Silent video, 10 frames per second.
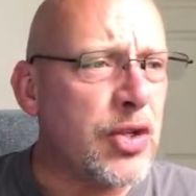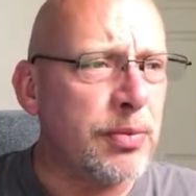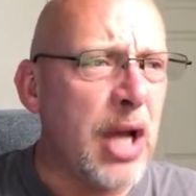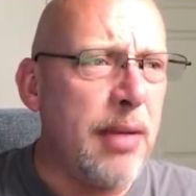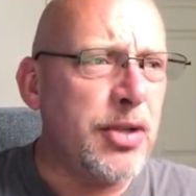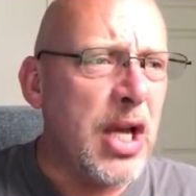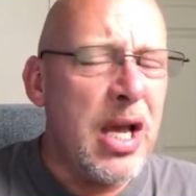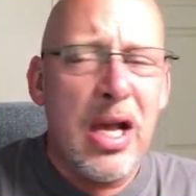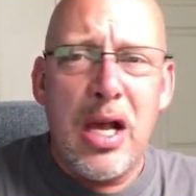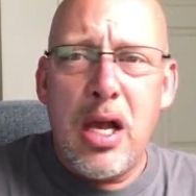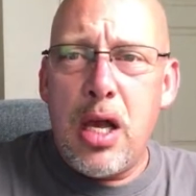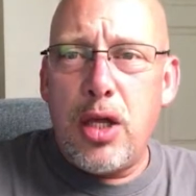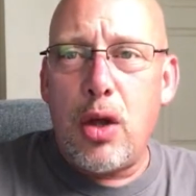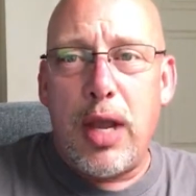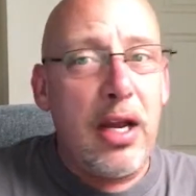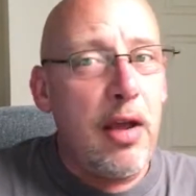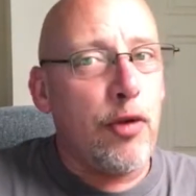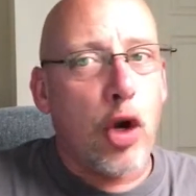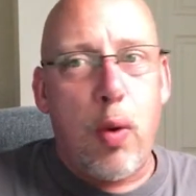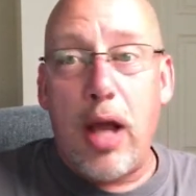Sometimes, you know,
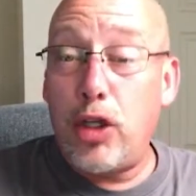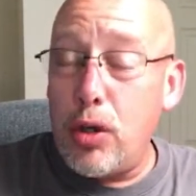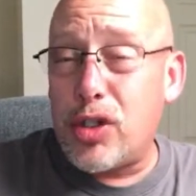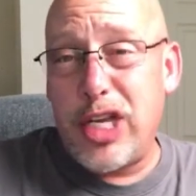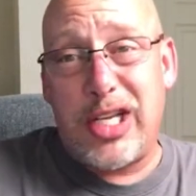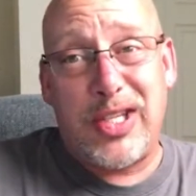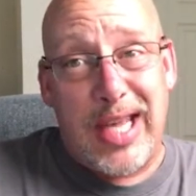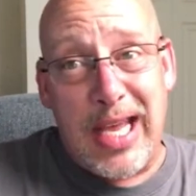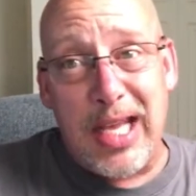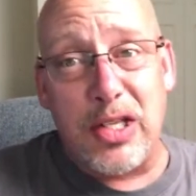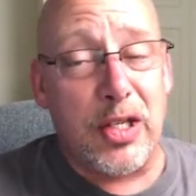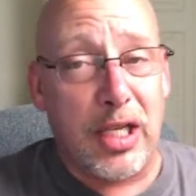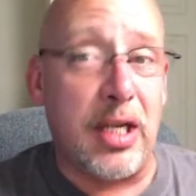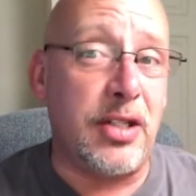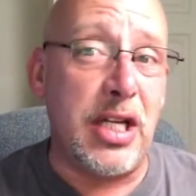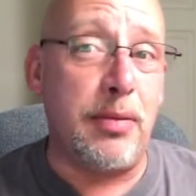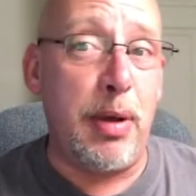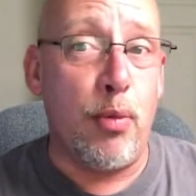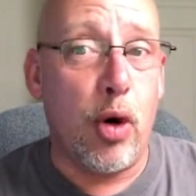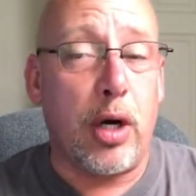any of your quail, usually it's the hens that tend to
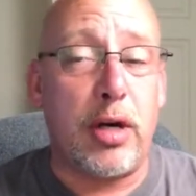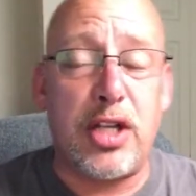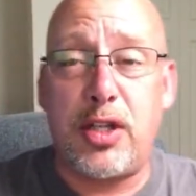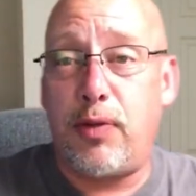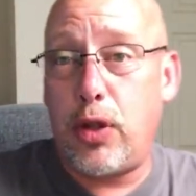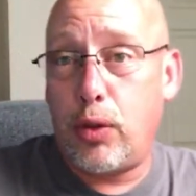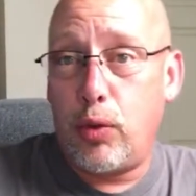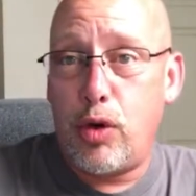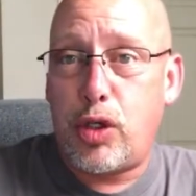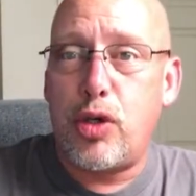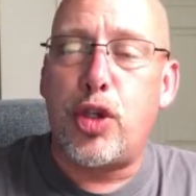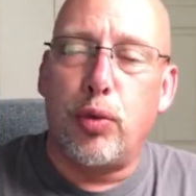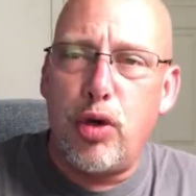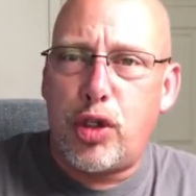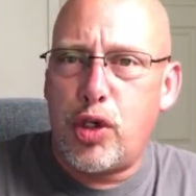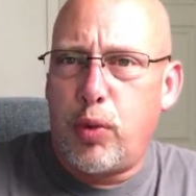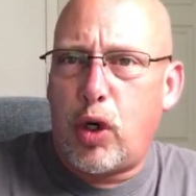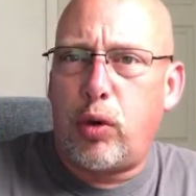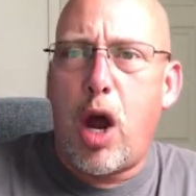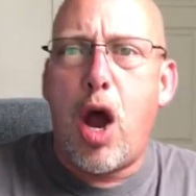be more aggressive than the roosters. The roosters will
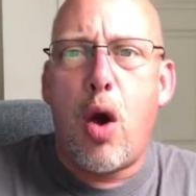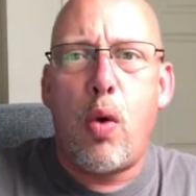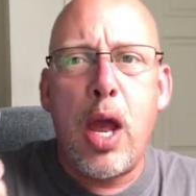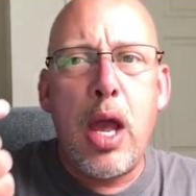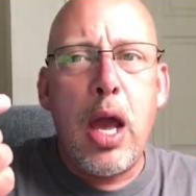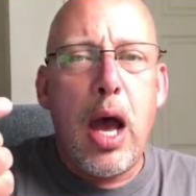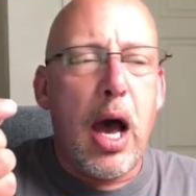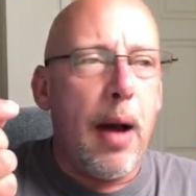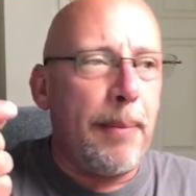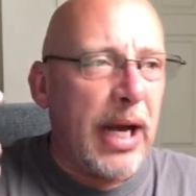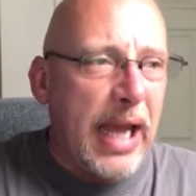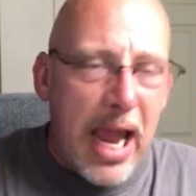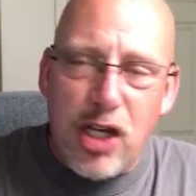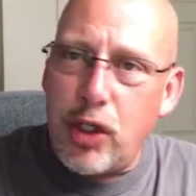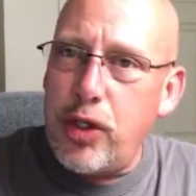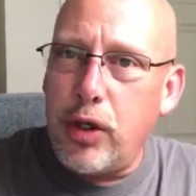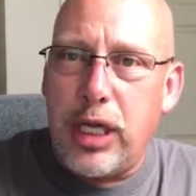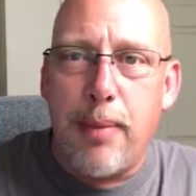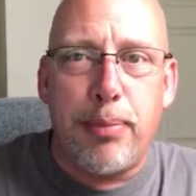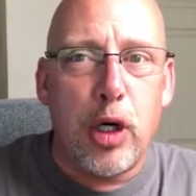crow, um, but occasionally you'll
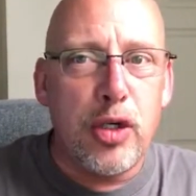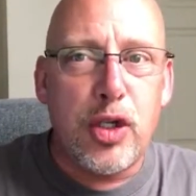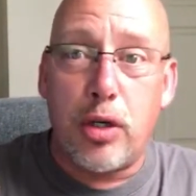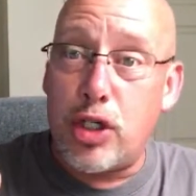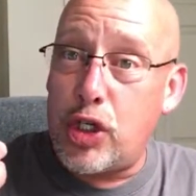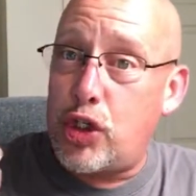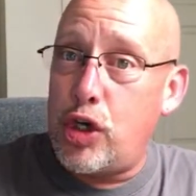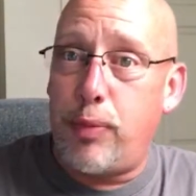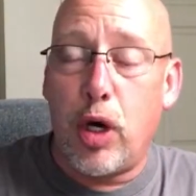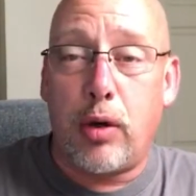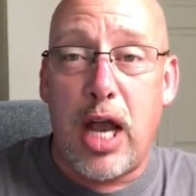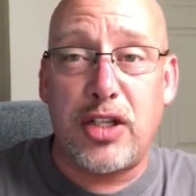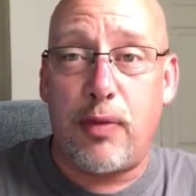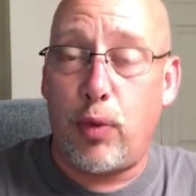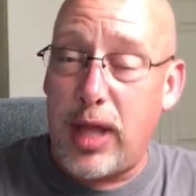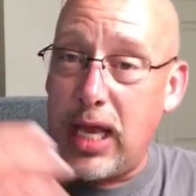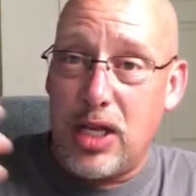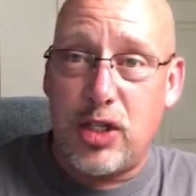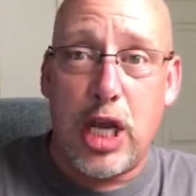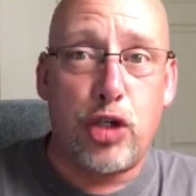get birds that are just super aggressive. When they hit
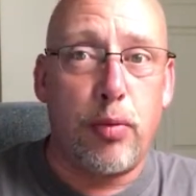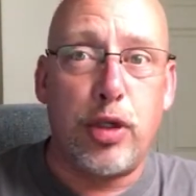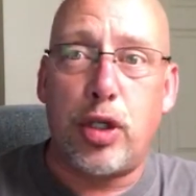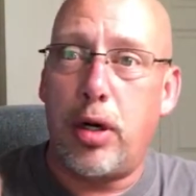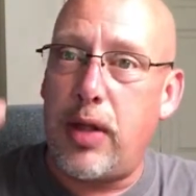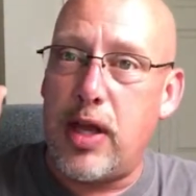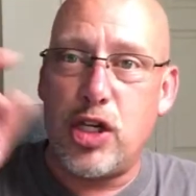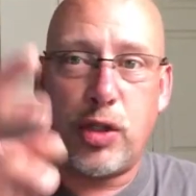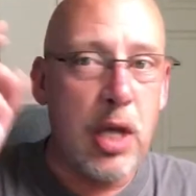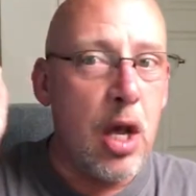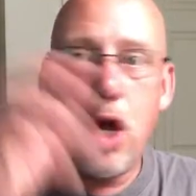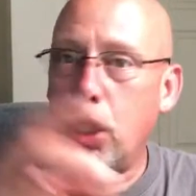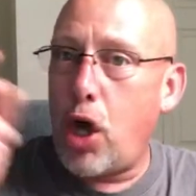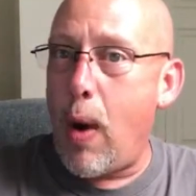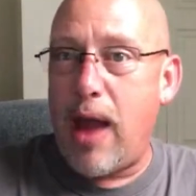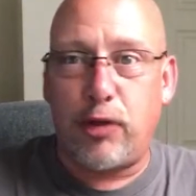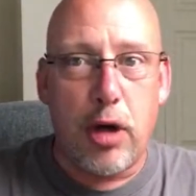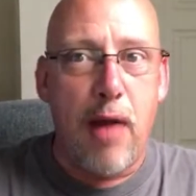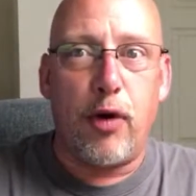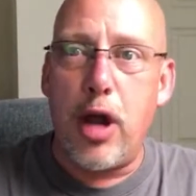sexual maturity, they just go after
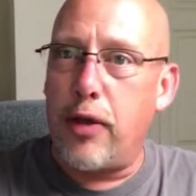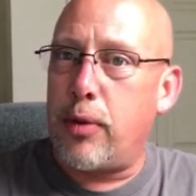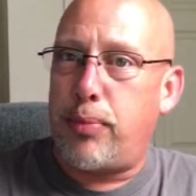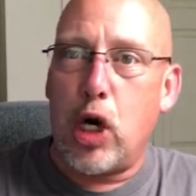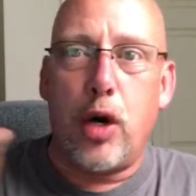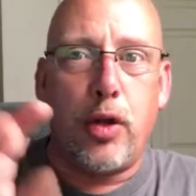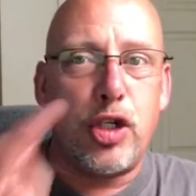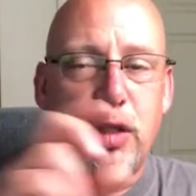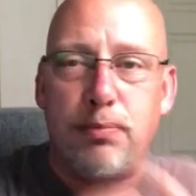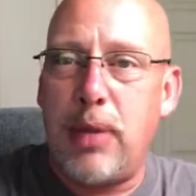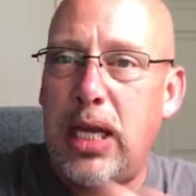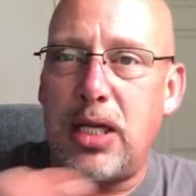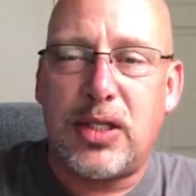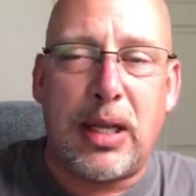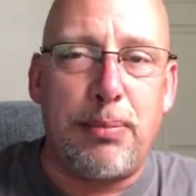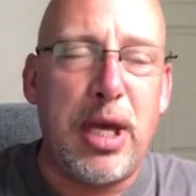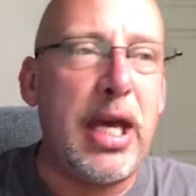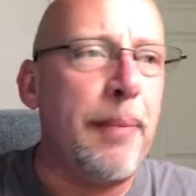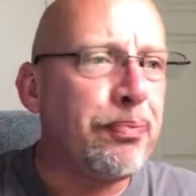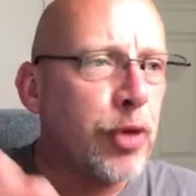every other bird. They're just mean as can
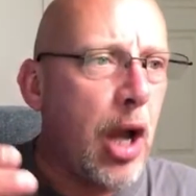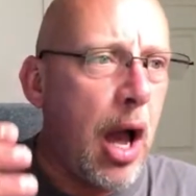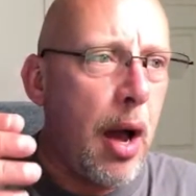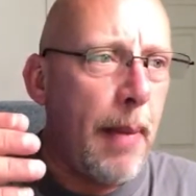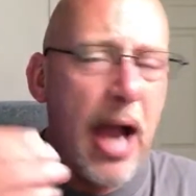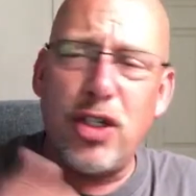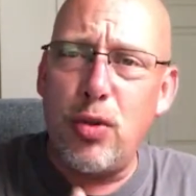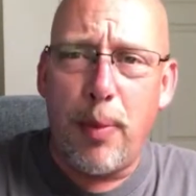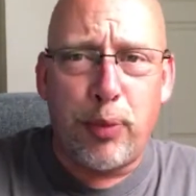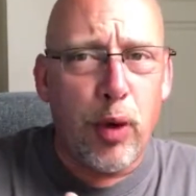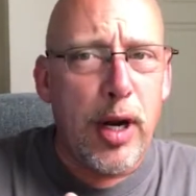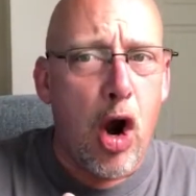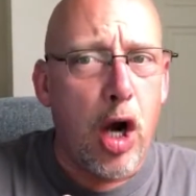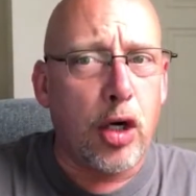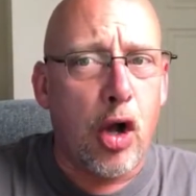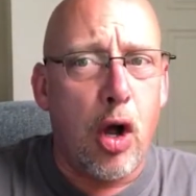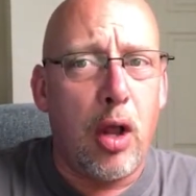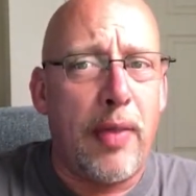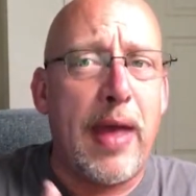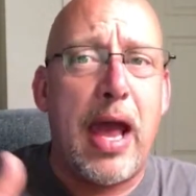be. Um, I do a pretty hard call
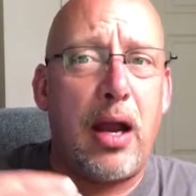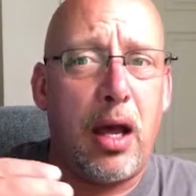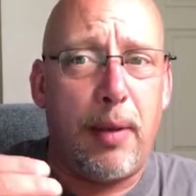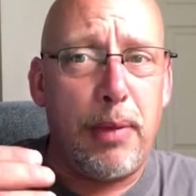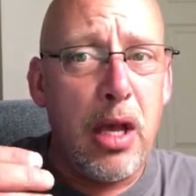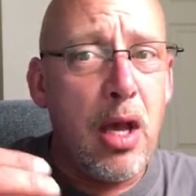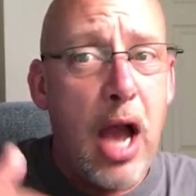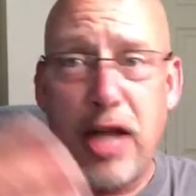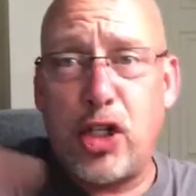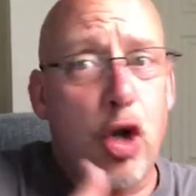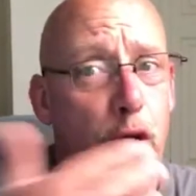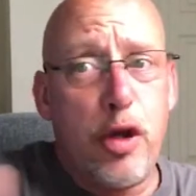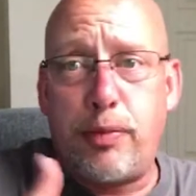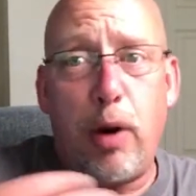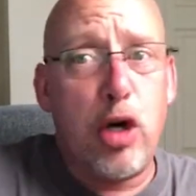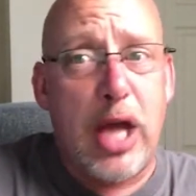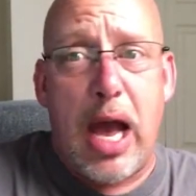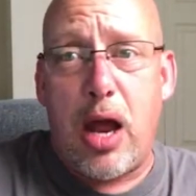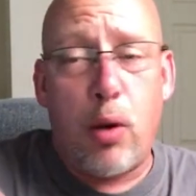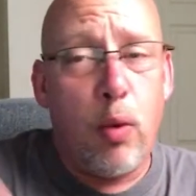on that. Um, I just call those birds
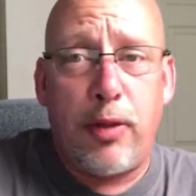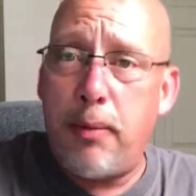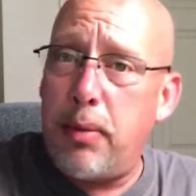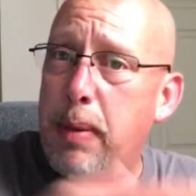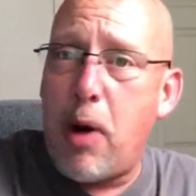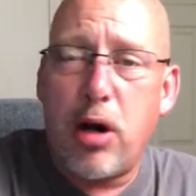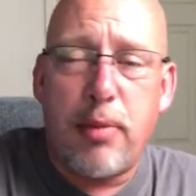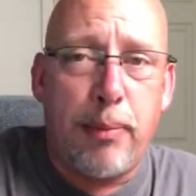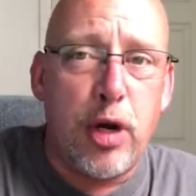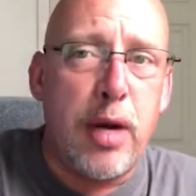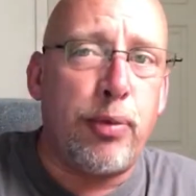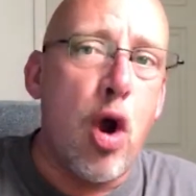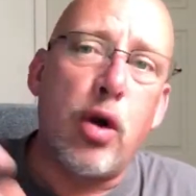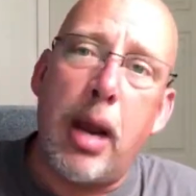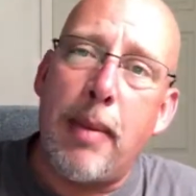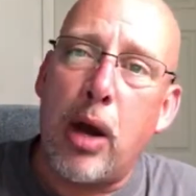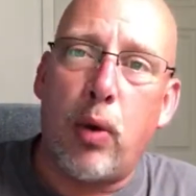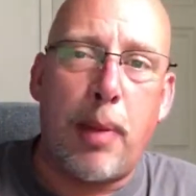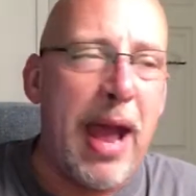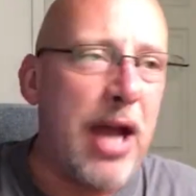out. I don't want them to be part of my breeding program. I don't
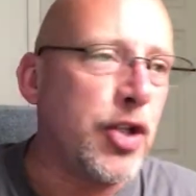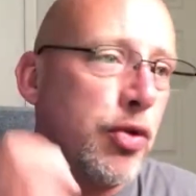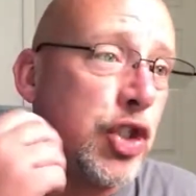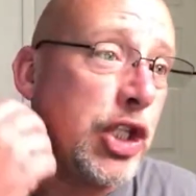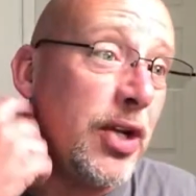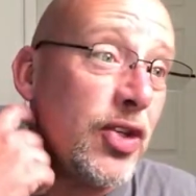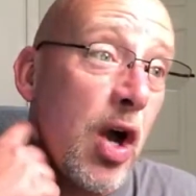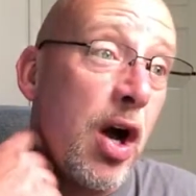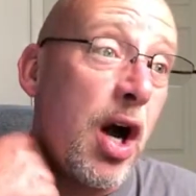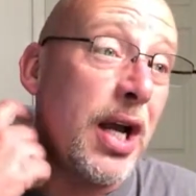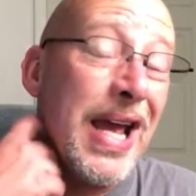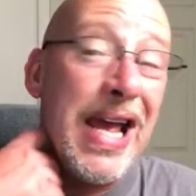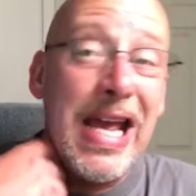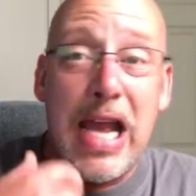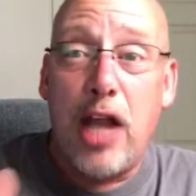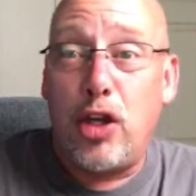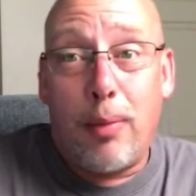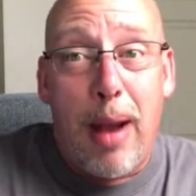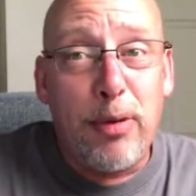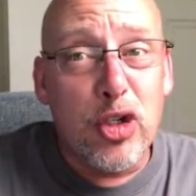want to pass those genes on. And you know,
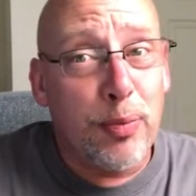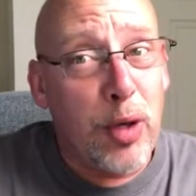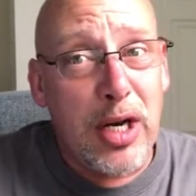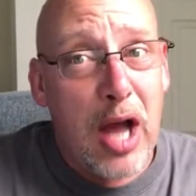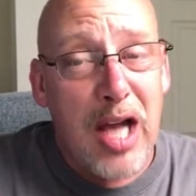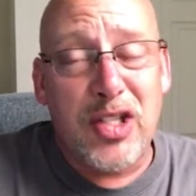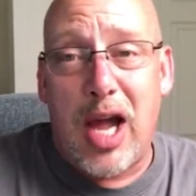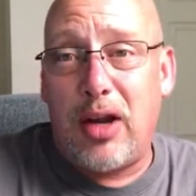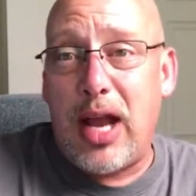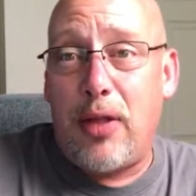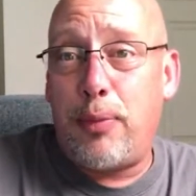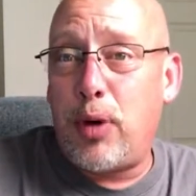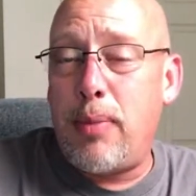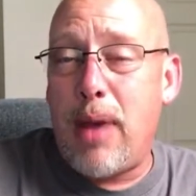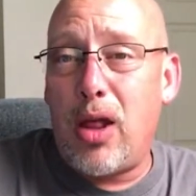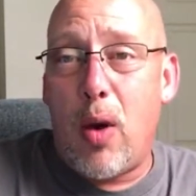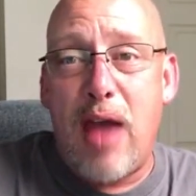my birds are pretty docile now. They're pretty mellow.